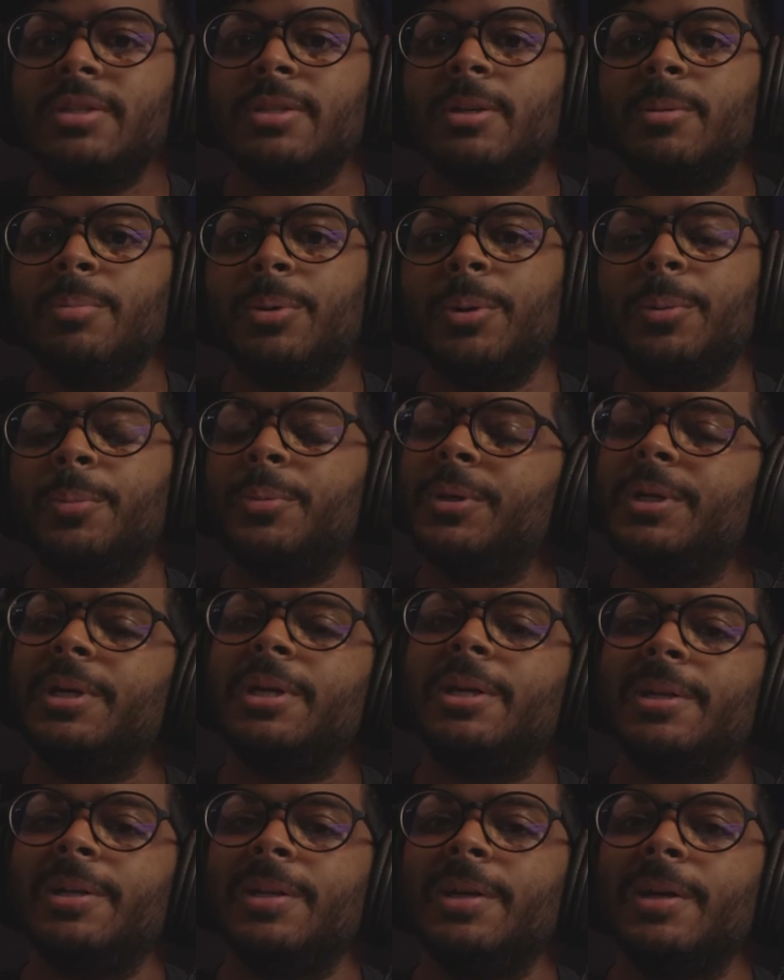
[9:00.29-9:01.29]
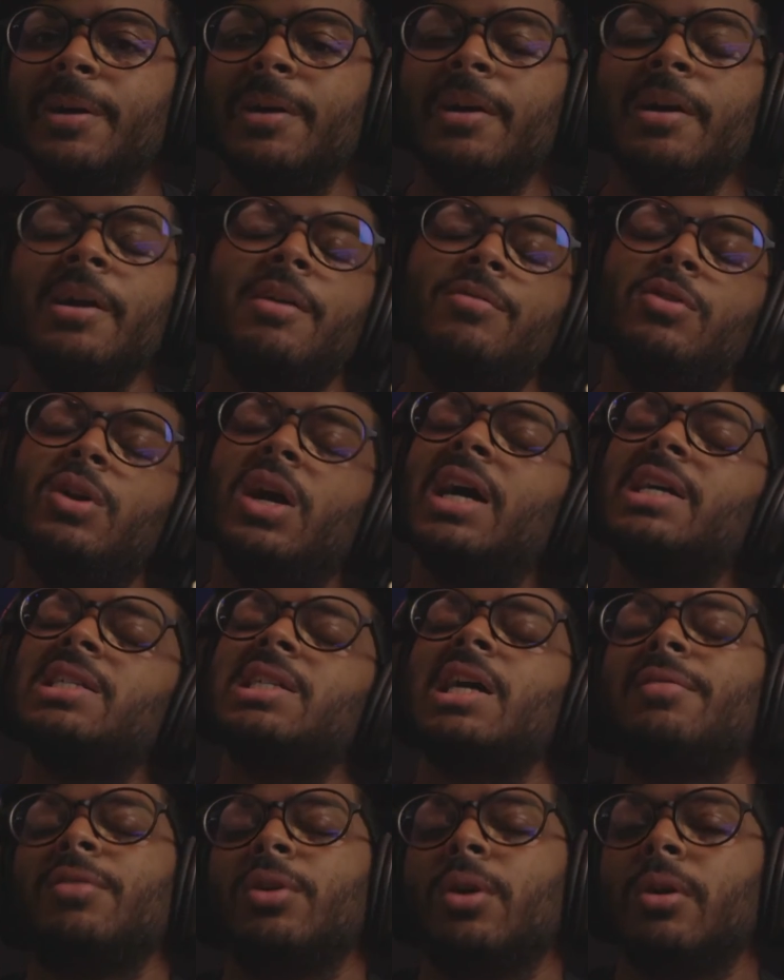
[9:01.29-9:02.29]
simple, pretty clear. If you guys
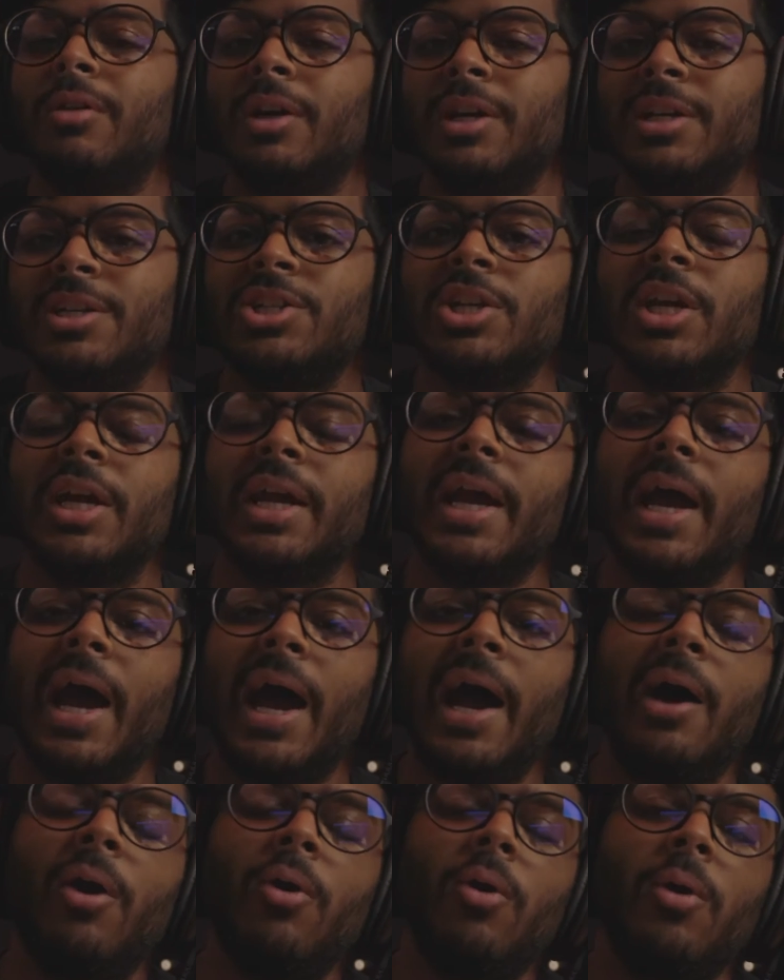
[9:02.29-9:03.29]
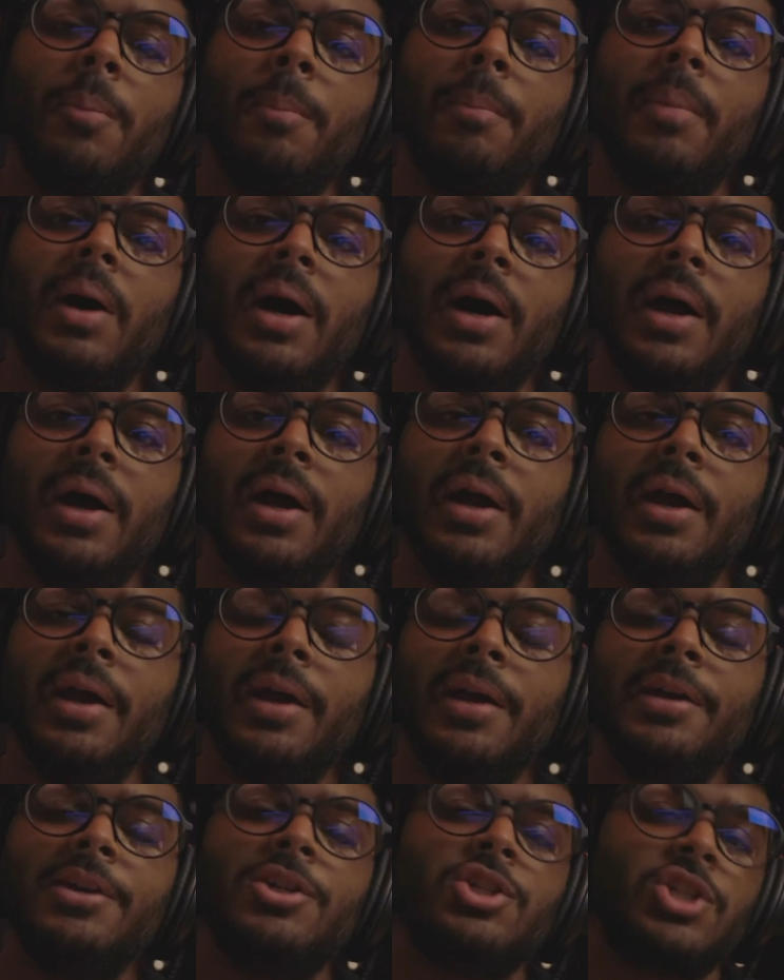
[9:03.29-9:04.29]
haven't already, check out
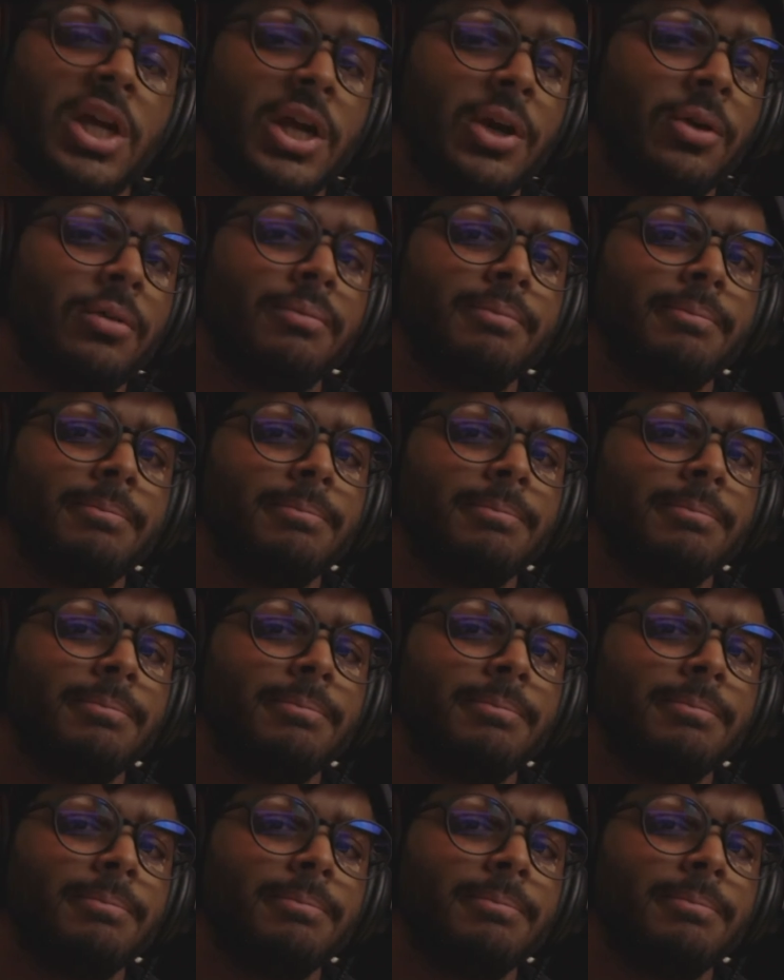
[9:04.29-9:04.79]
my channel.